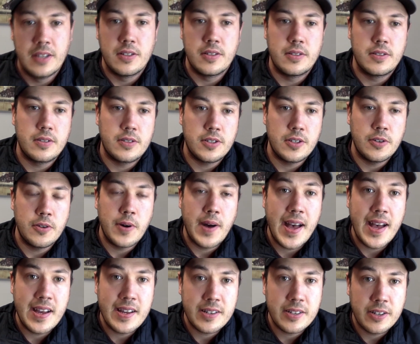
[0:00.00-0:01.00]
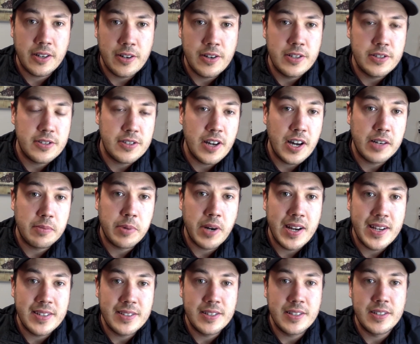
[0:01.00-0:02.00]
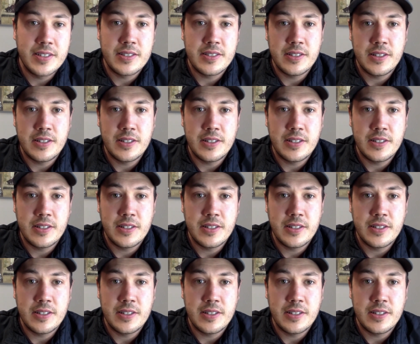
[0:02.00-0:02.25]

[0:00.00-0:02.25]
So at current stock prices,